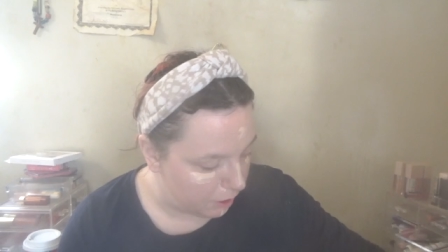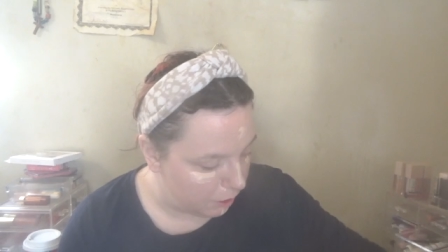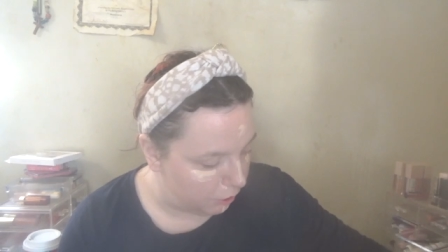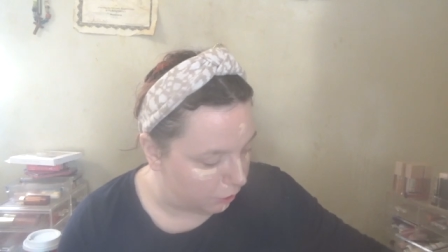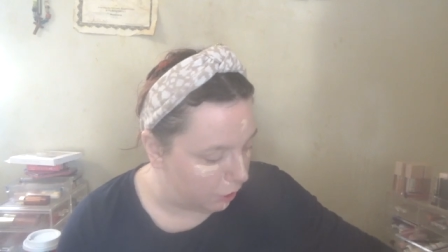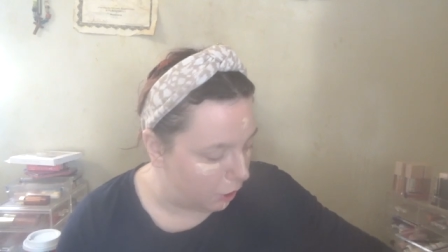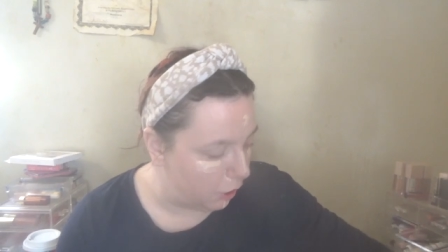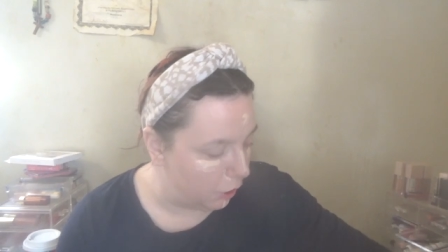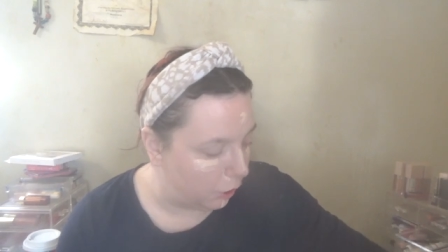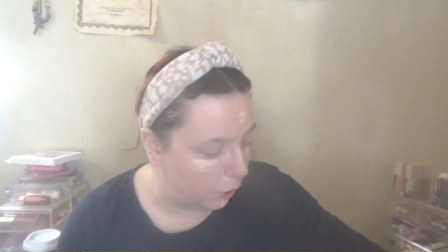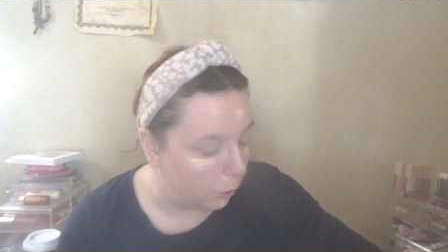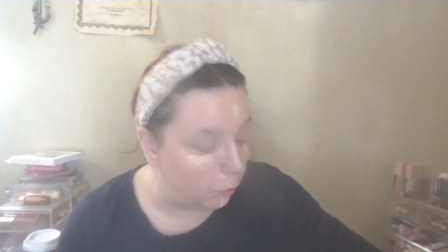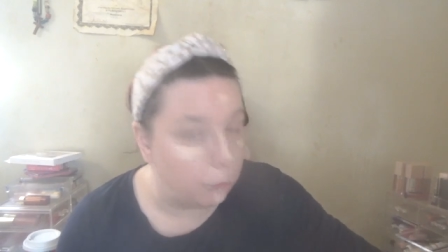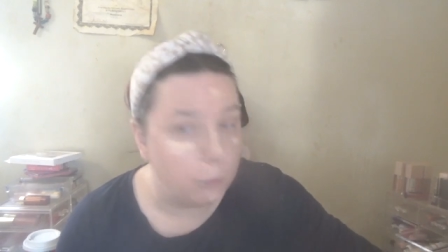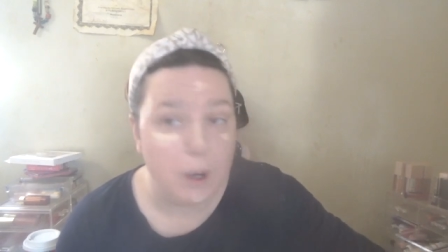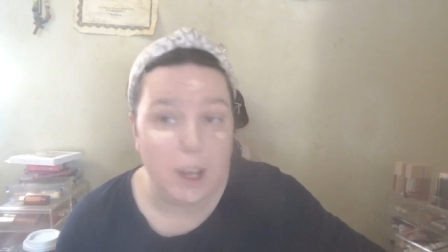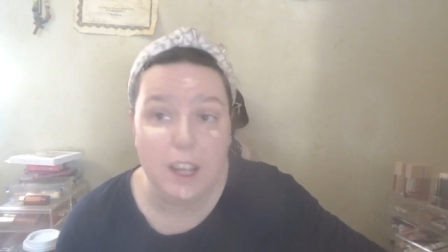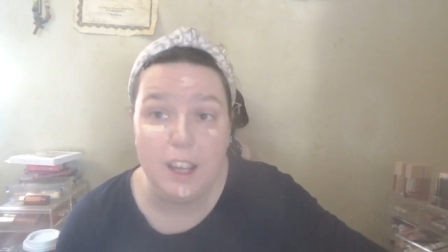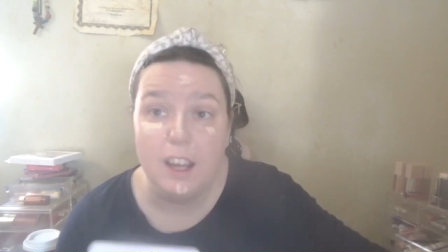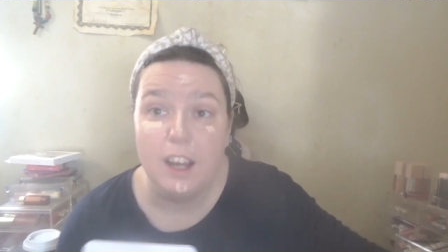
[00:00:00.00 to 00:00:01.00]
So
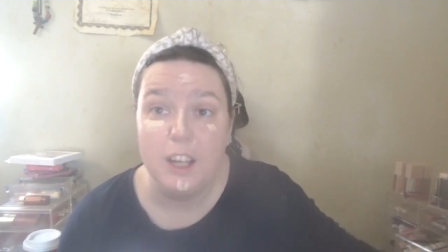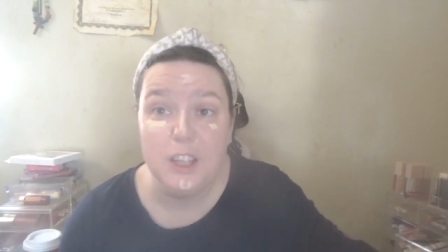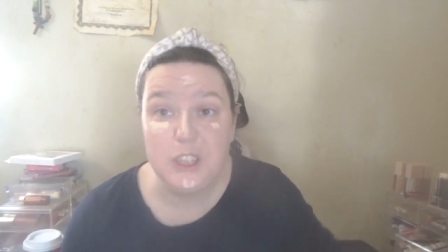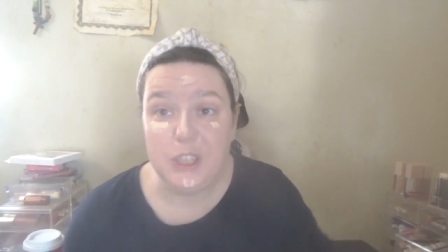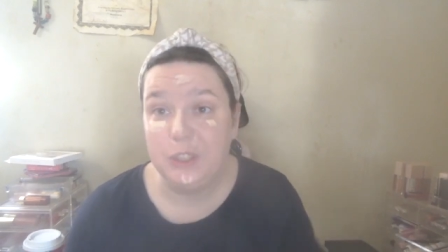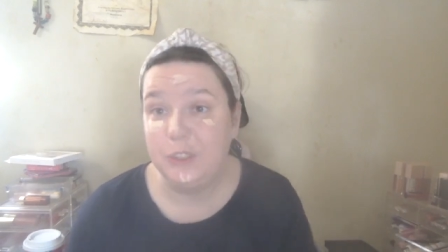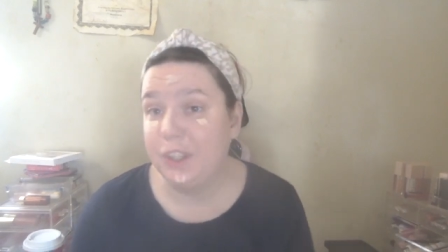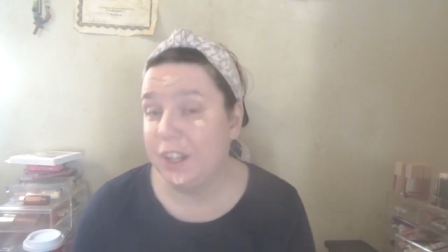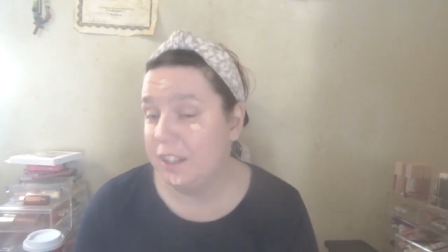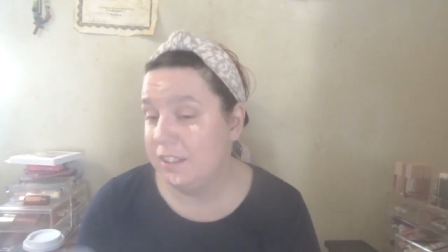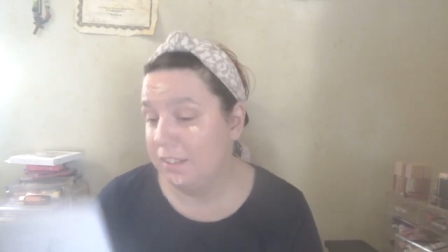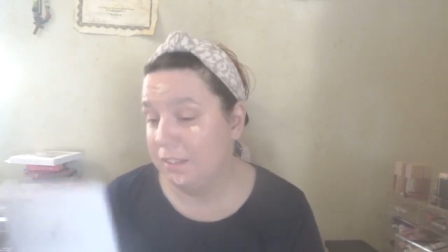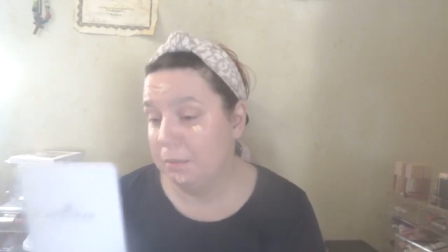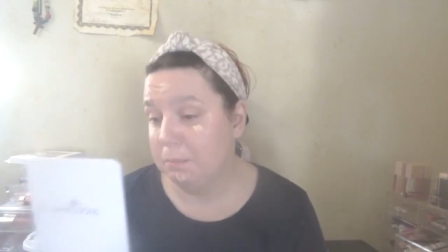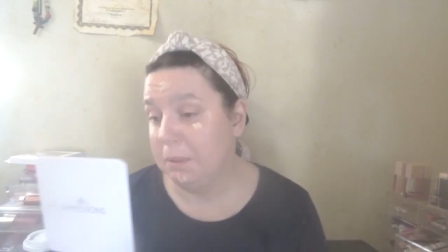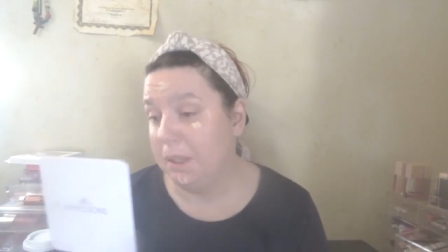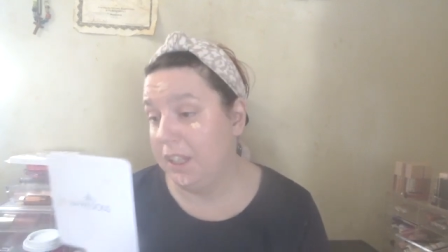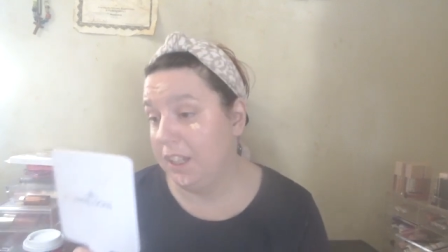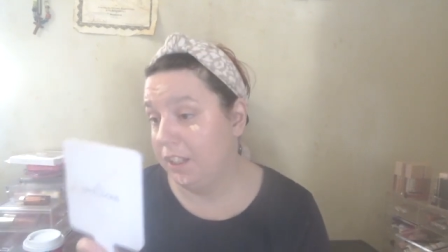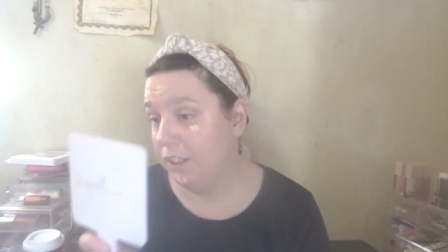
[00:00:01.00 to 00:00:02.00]
what are you guys'
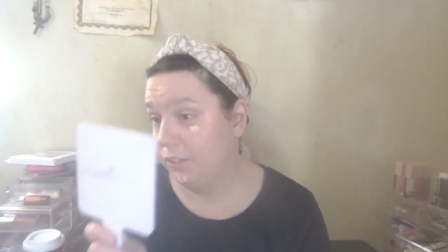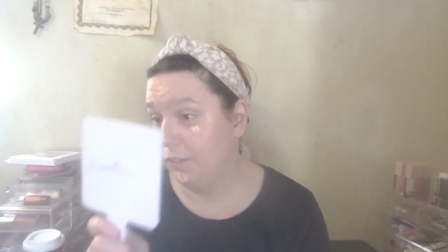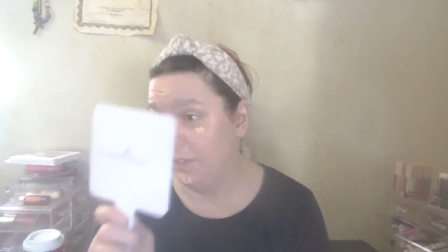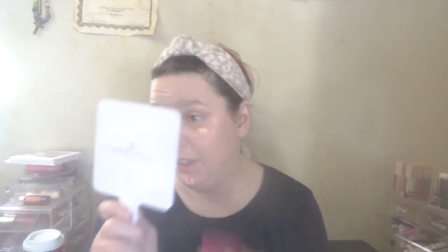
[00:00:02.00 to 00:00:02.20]
plans for